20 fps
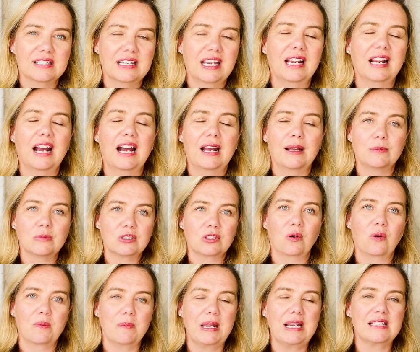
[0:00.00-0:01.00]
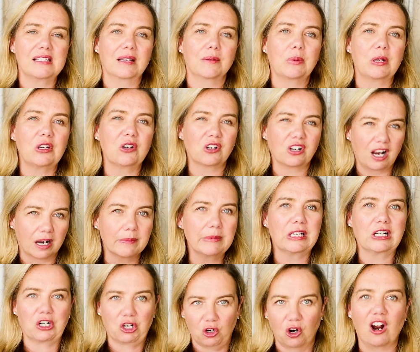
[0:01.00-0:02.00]
saying, I'm so amazing, but you're
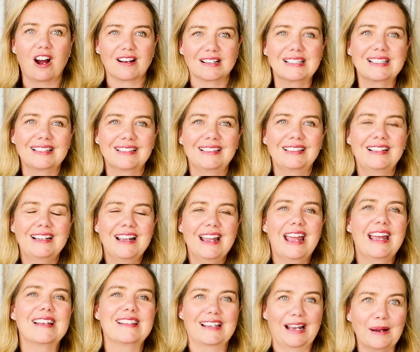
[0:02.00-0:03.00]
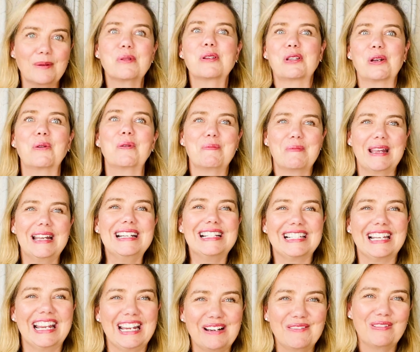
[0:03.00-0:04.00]
coming across as I'm so
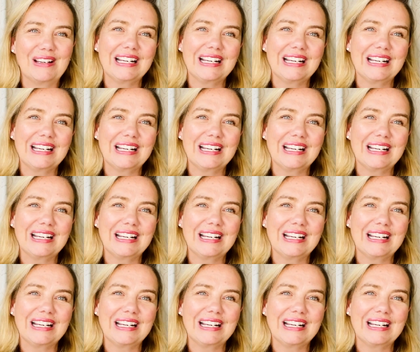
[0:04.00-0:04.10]
amazing